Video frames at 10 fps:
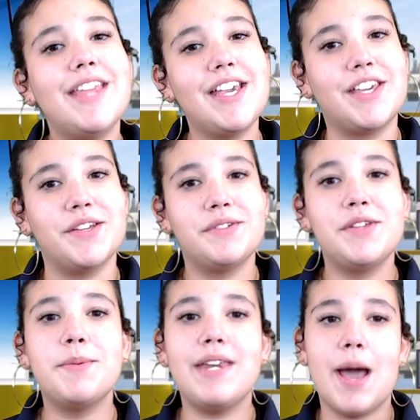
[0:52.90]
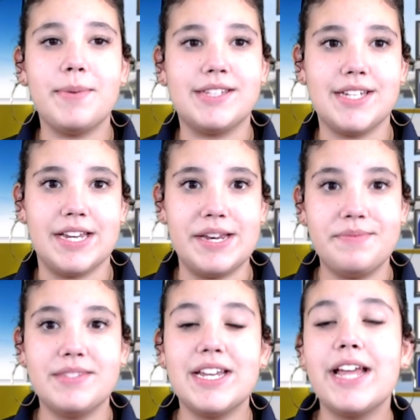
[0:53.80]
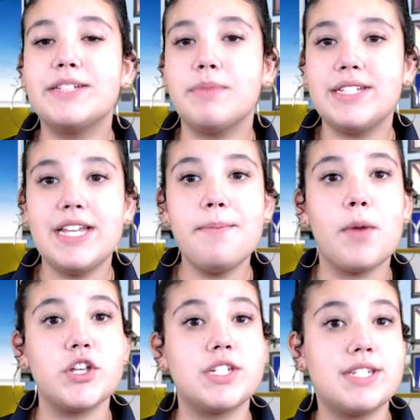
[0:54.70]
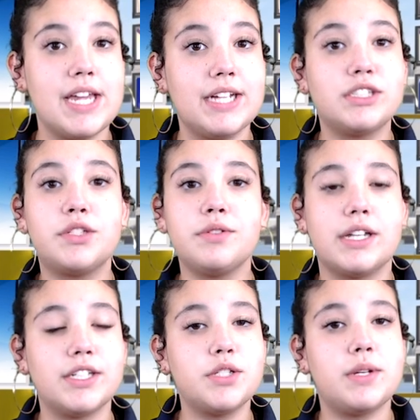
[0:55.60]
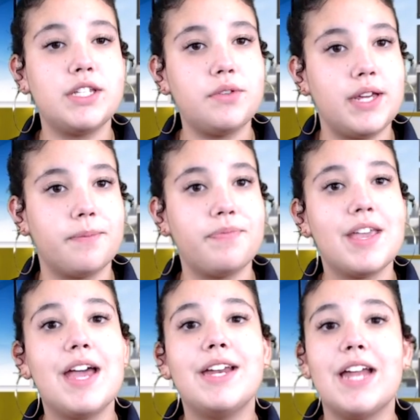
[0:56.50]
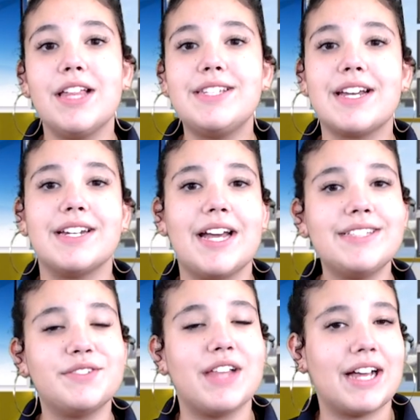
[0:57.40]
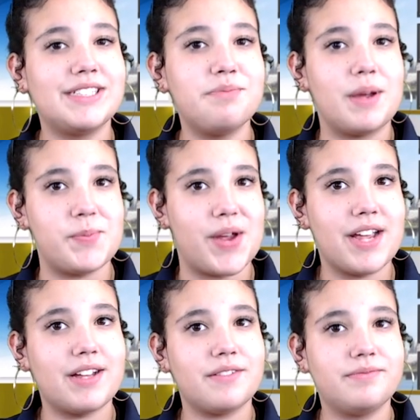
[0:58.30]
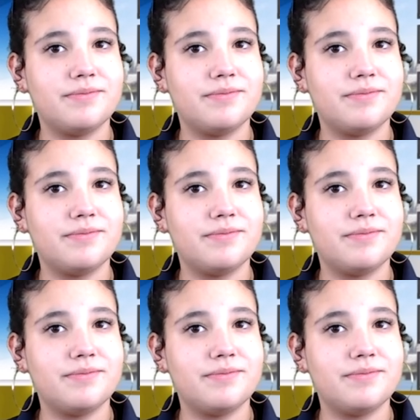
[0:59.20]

Thank you. You may now be seated. Today is Monday, March 6, 2023. Now let's take a nice and relaxing brain break.